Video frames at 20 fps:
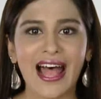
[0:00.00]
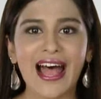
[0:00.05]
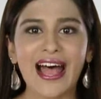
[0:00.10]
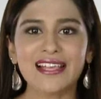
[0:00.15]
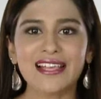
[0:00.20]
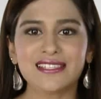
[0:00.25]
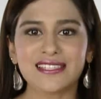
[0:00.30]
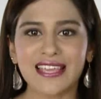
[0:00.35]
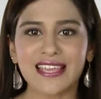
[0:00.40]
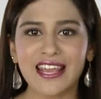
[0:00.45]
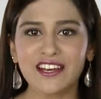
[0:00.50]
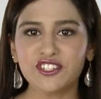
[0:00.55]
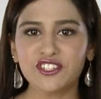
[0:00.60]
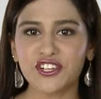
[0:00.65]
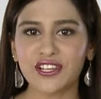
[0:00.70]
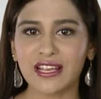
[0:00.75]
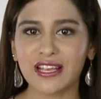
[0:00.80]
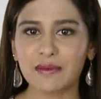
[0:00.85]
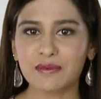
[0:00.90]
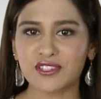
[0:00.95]
As the
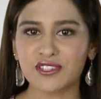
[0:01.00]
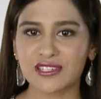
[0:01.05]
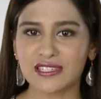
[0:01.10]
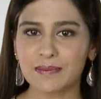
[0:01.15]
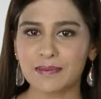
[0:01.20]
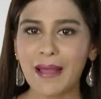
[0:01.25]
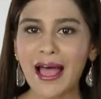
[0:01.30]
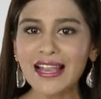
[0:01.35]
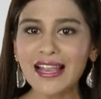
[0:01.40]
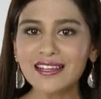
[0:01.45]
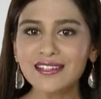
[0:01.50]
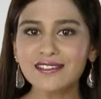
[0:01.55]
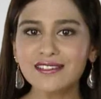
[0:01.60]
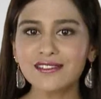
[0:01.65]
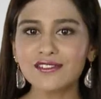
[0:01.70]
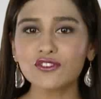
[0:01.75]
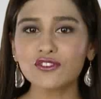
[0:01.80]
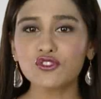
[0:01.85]
energy comes into balance,